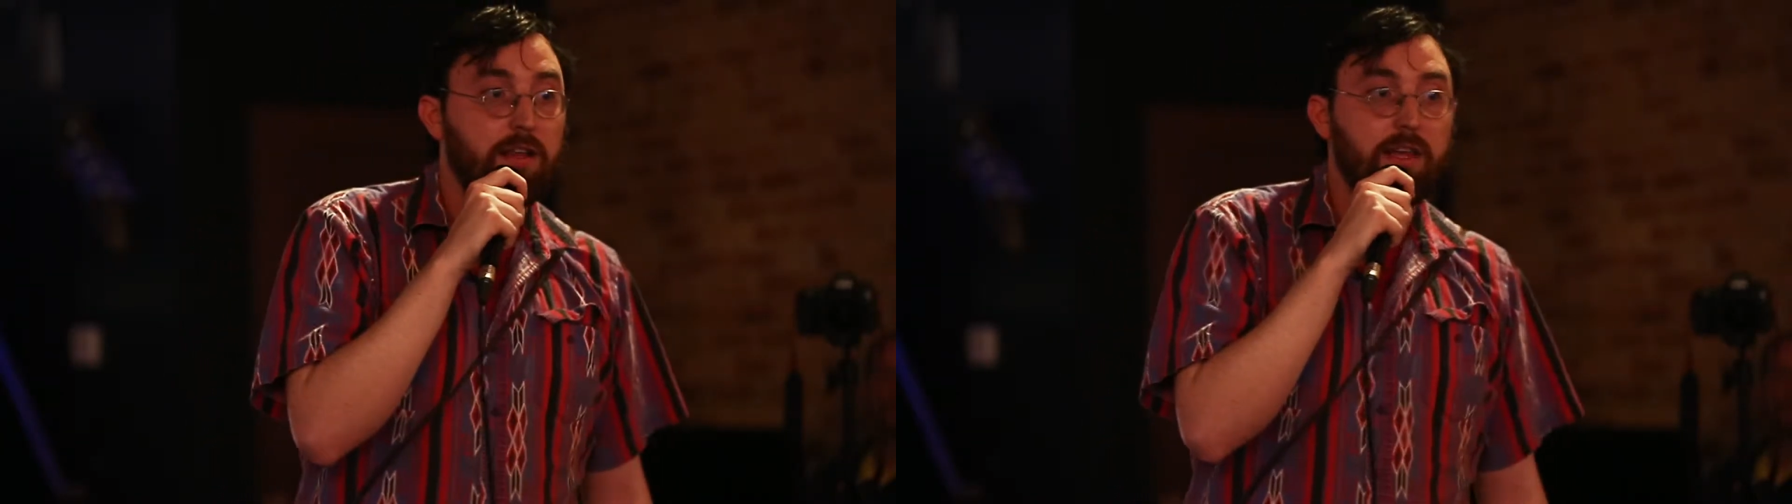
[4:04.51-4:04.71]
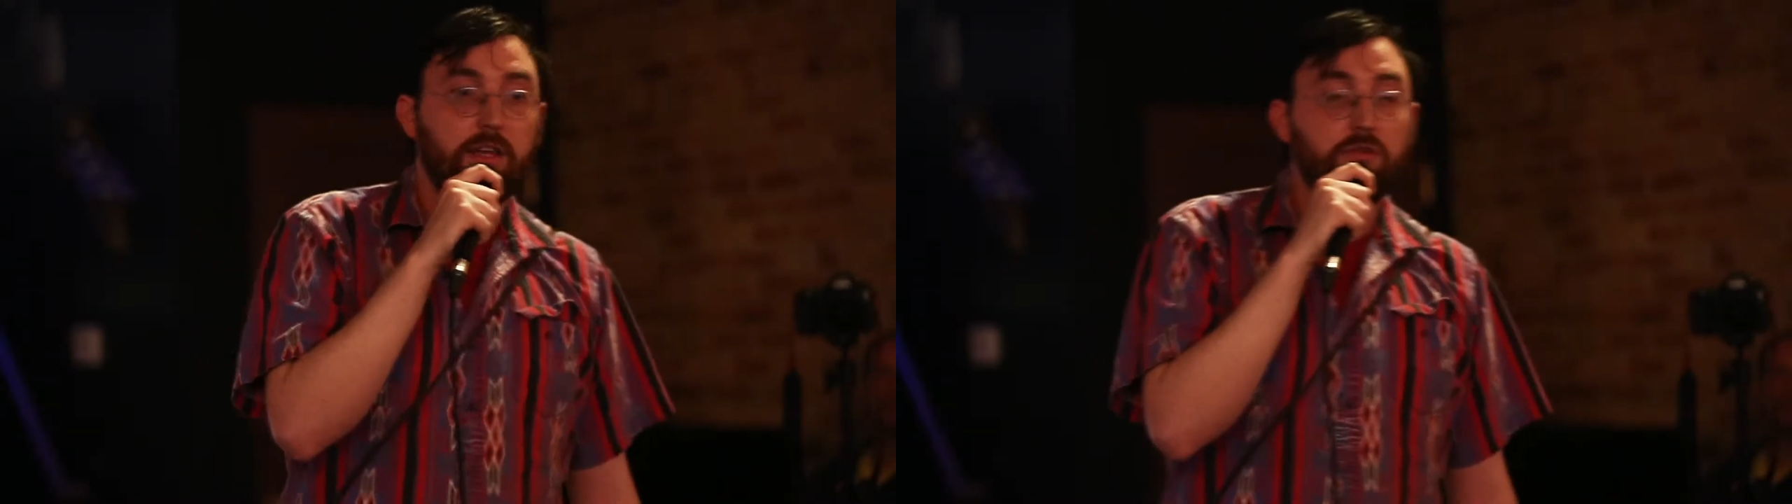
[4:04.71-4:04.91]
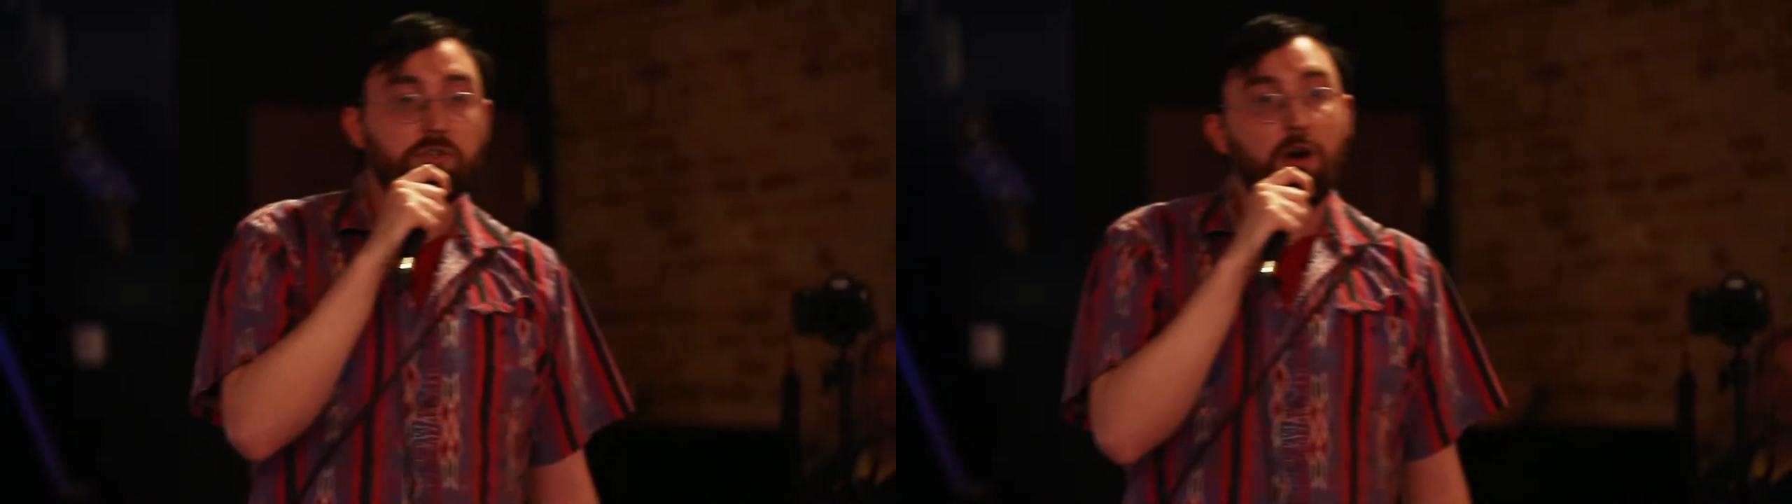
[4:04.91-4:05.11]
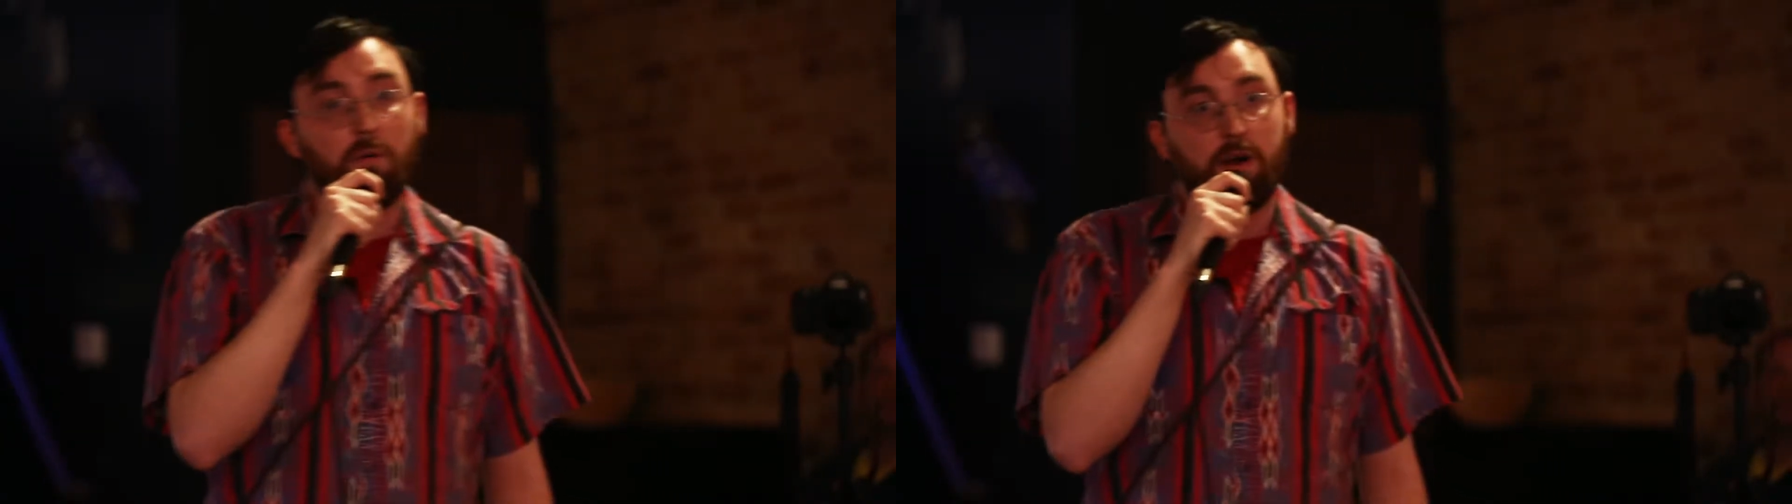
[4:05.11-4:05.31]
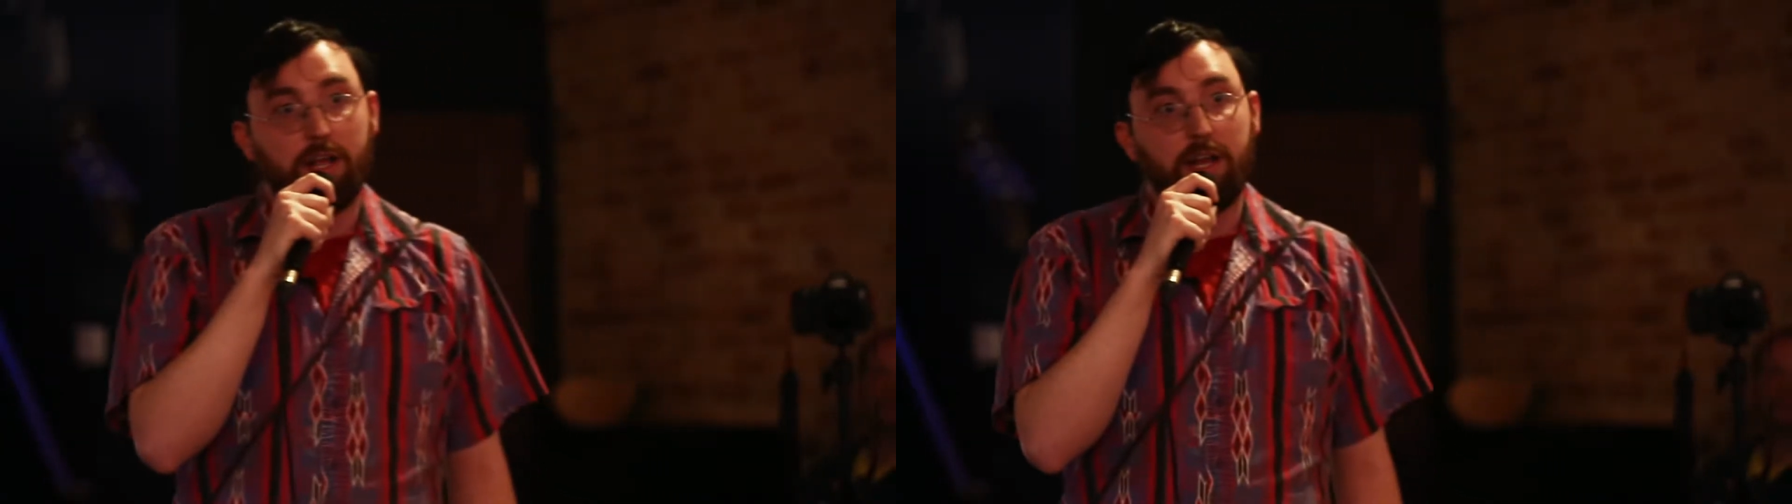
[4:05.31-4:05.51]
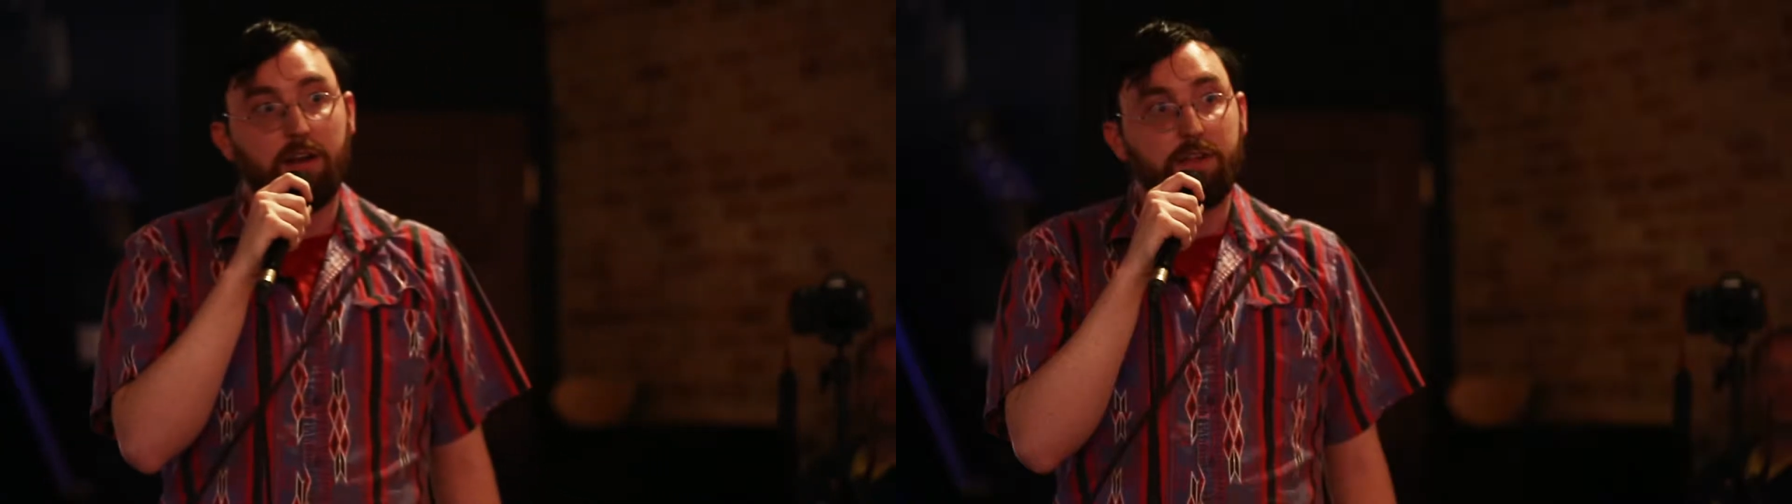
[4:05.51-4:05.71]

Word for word: that you don't want to hear.